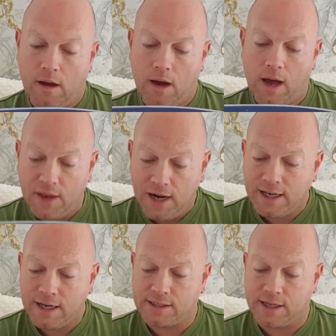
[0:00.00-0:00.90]
And the
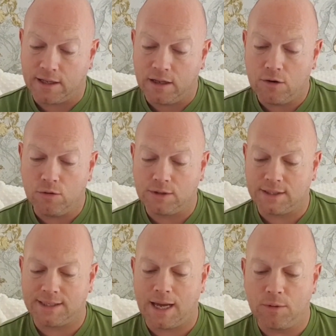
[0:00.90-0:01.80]
littlest kitten, called
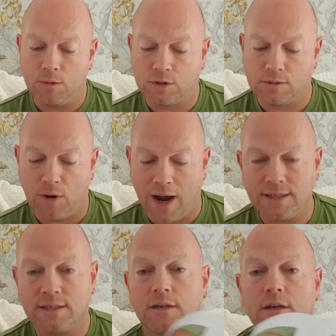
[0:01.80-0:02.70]
Samuel Spratt,